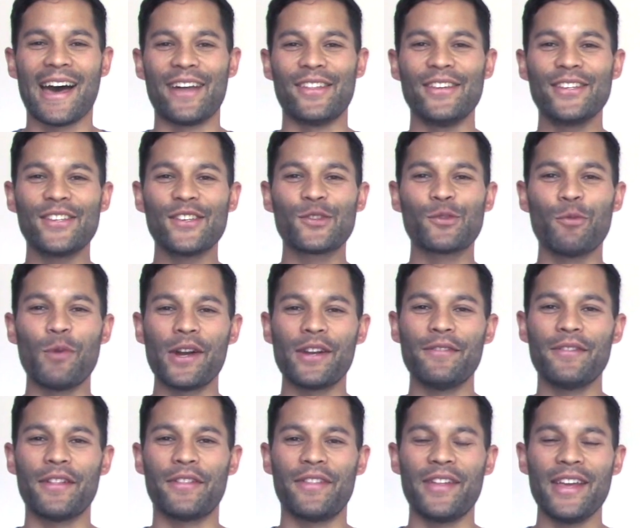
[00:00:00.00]
This is one
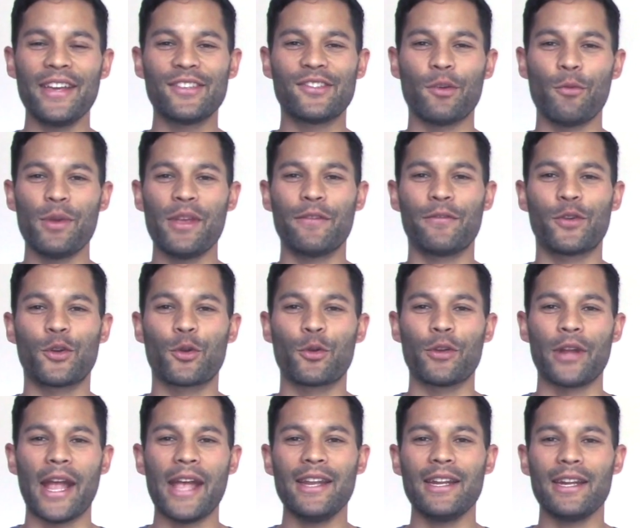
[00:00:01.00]
of the things that we have
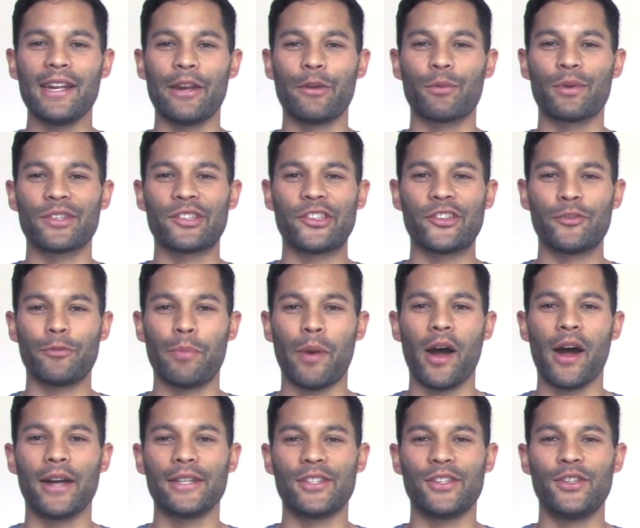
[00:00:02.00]
created in
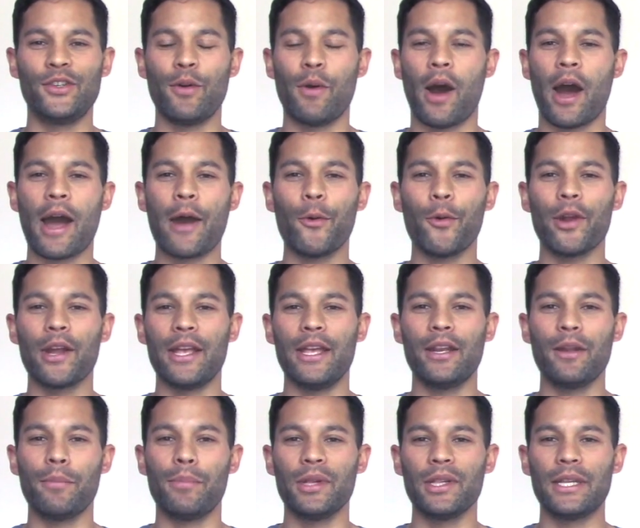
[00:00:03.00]
response to our
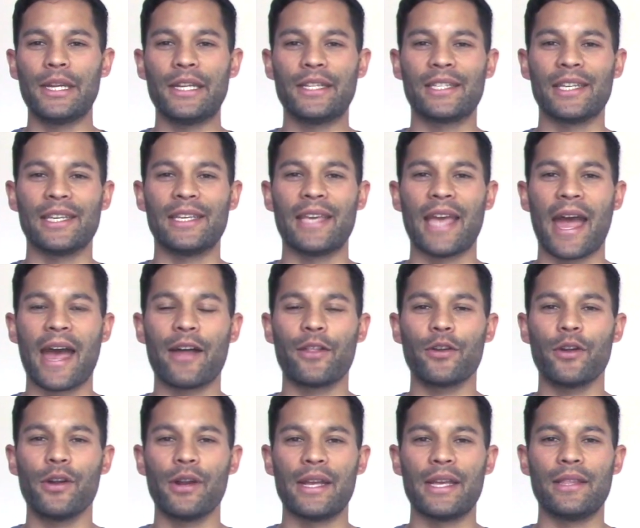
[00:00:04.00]
inability to
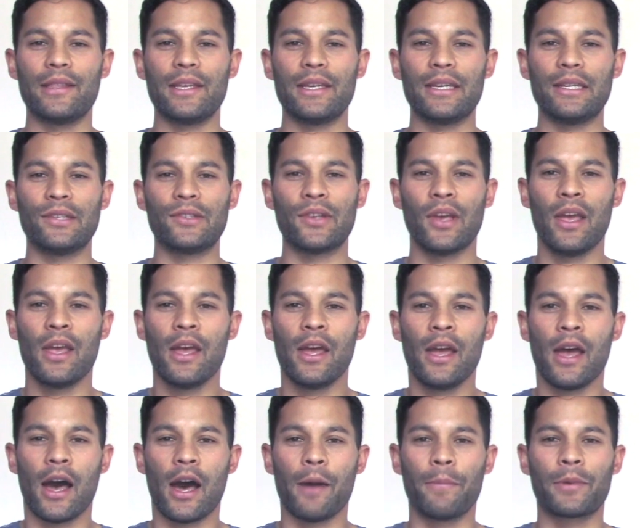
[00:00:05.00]
gather in these
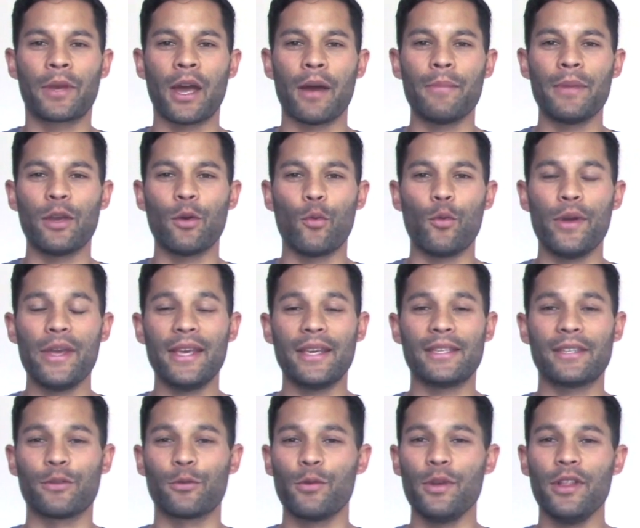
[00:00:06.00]
upcoming
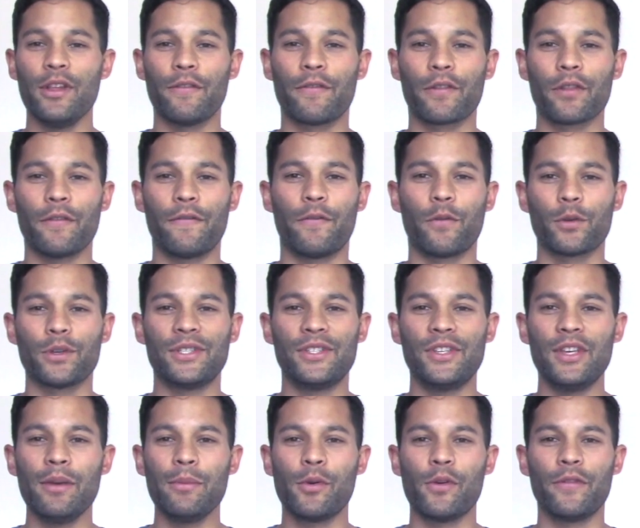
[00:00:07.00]
weeks and really for the
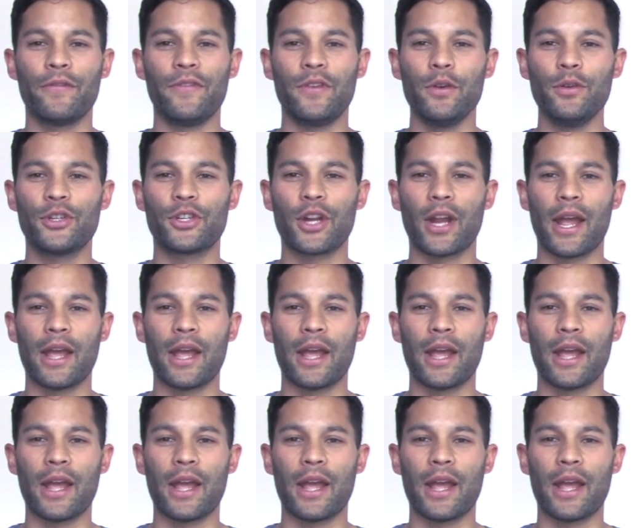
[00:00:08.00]
foreseeable future.